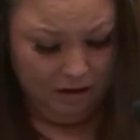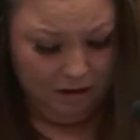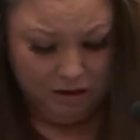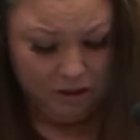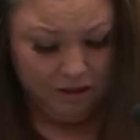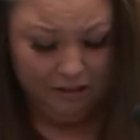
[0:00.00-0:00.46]

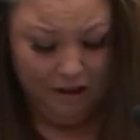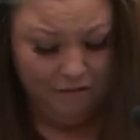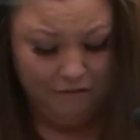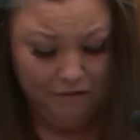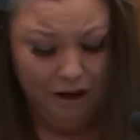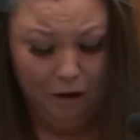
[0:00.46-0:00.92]
She
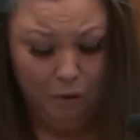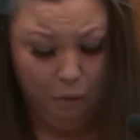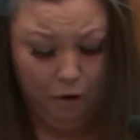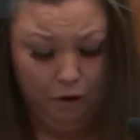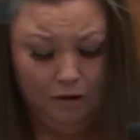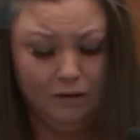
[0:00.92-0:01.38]
left our
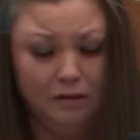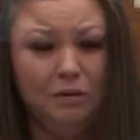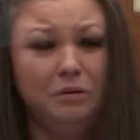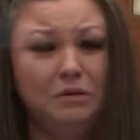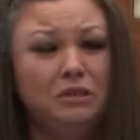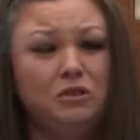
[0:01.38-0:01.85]
world
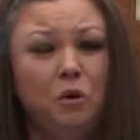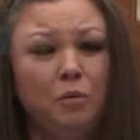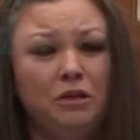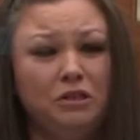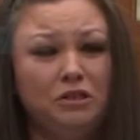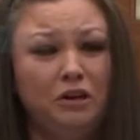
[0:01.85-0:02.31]
with so
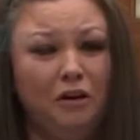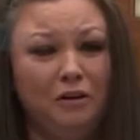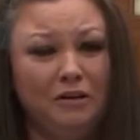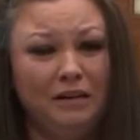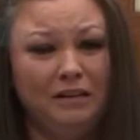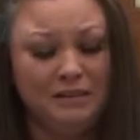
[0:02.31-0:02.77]
much
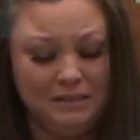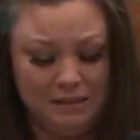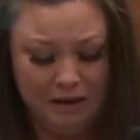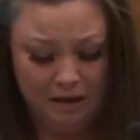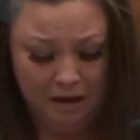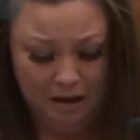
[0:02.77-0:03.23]
darkness
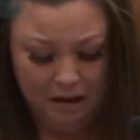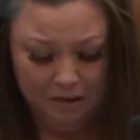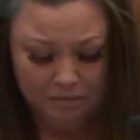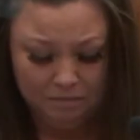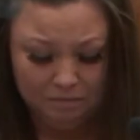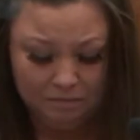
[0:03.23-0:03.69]

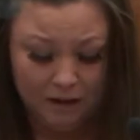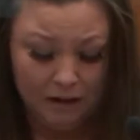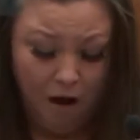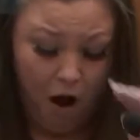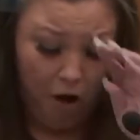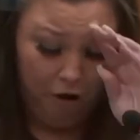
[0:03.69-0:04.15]

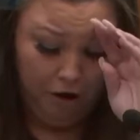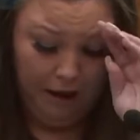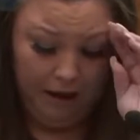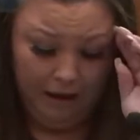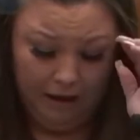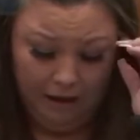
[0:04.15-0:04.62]
and
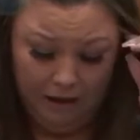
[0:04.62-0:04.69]
heartache.